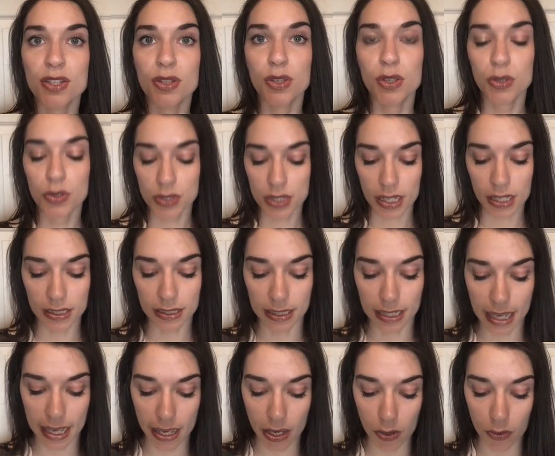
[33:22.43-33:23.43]
using
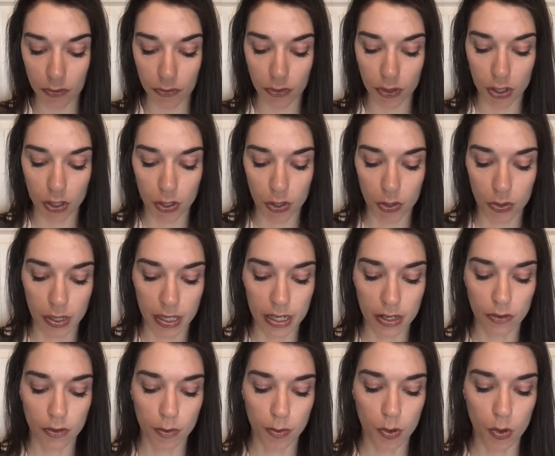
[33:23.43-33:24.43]
Layout View in a
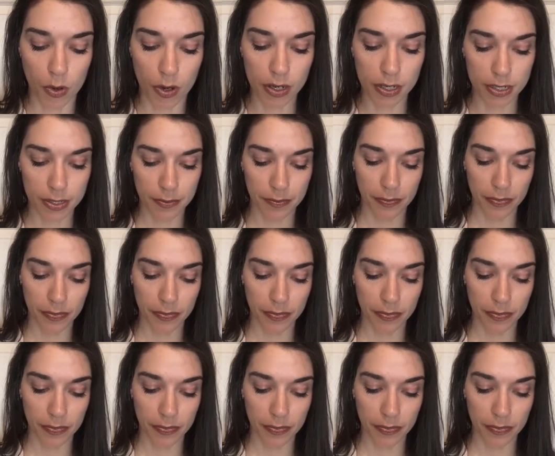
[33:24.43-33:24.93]
report,